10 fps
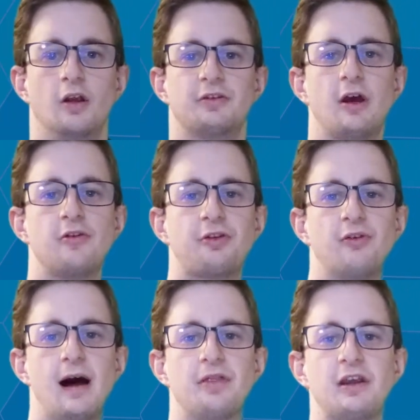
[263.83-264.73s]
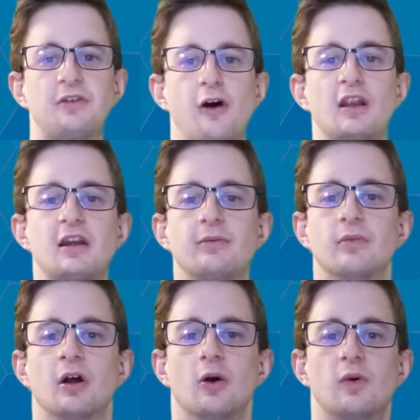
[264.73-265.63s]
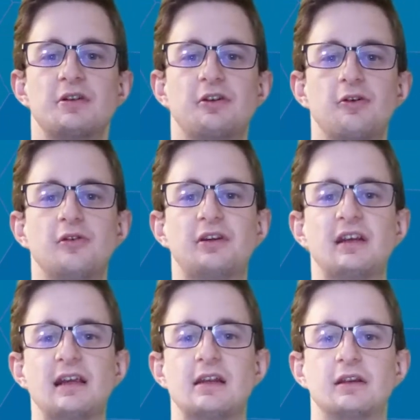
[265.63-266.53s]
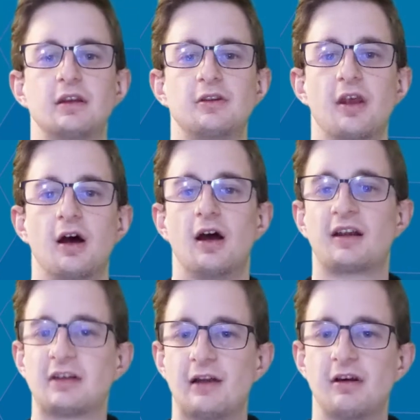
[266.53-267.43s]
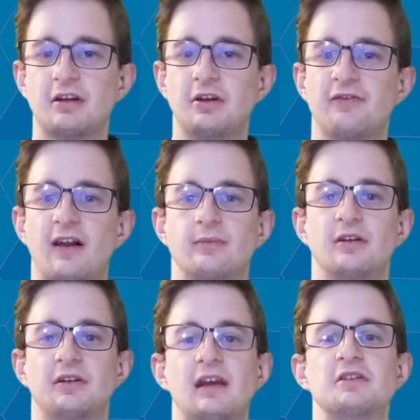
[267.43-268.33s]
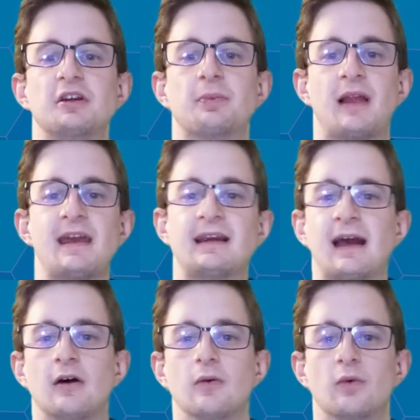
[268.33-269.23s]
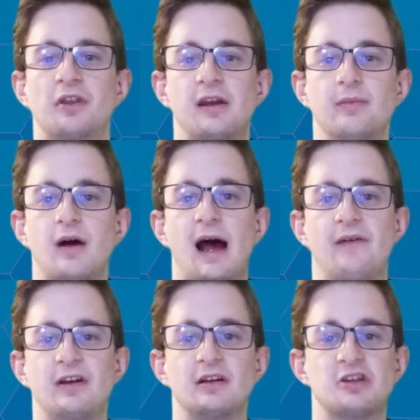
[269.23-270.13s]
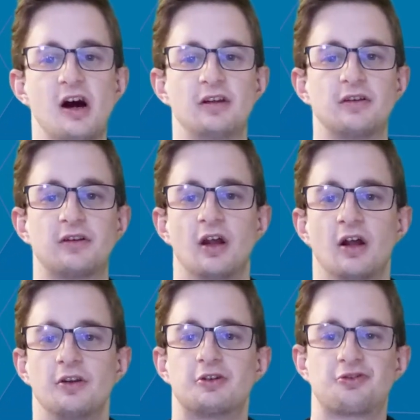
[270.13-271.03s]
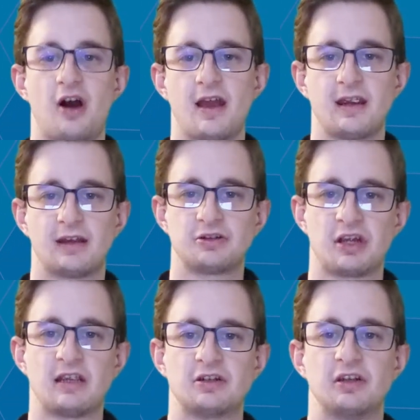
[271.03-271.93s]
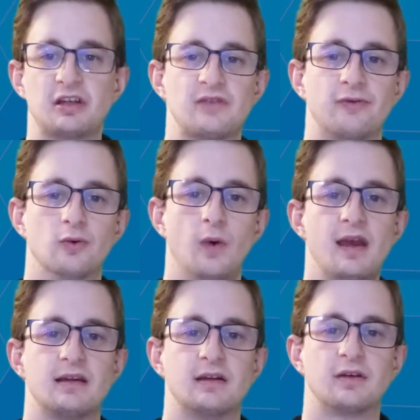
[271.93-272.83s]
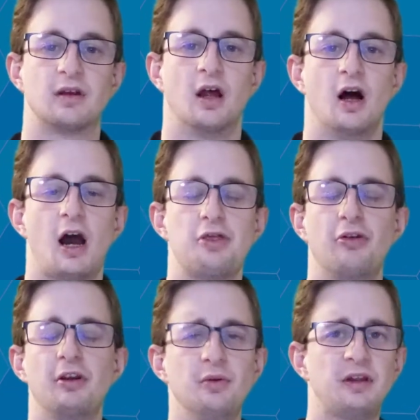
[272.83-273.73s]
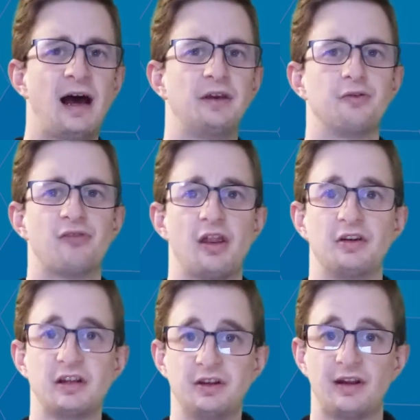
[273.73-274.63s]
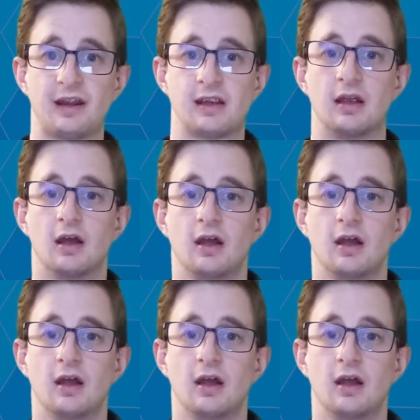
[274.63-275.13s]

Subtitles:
So throughout this volume, we do see Accelerator's development stages playing out with him having a chance to try and change his evil ways. I thought this was handled rather decently,